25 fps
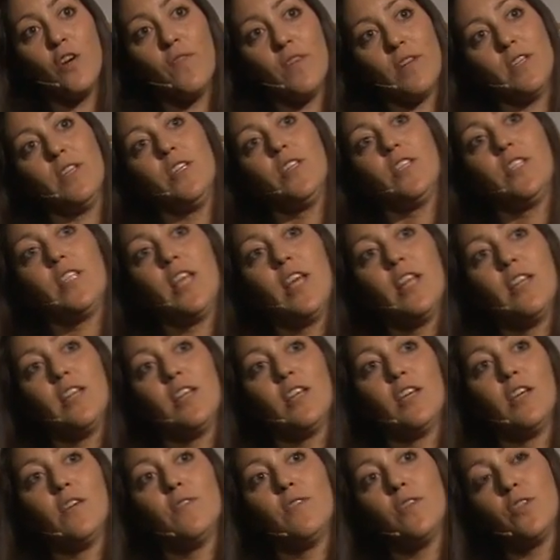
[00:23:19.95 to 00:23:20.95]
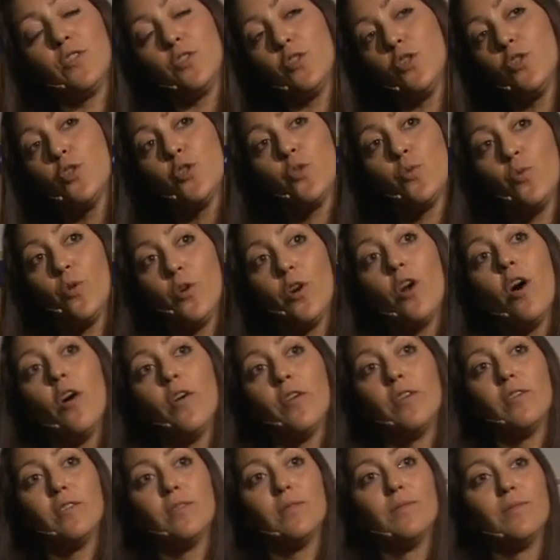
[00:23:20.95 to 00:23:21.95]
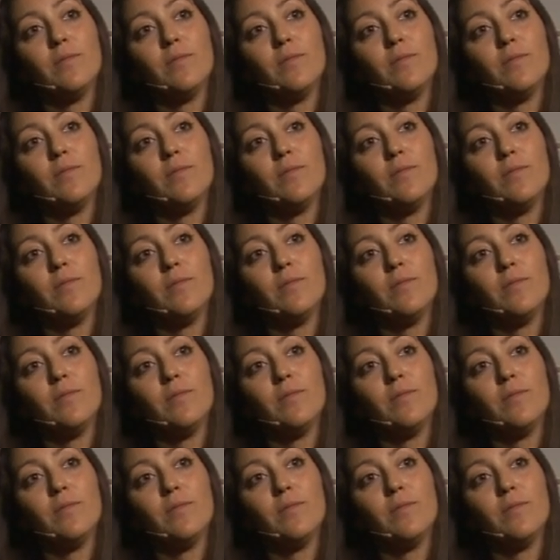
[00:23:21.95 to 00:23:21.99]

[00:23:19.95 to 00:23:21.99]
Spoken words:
of understanding if this is true or not.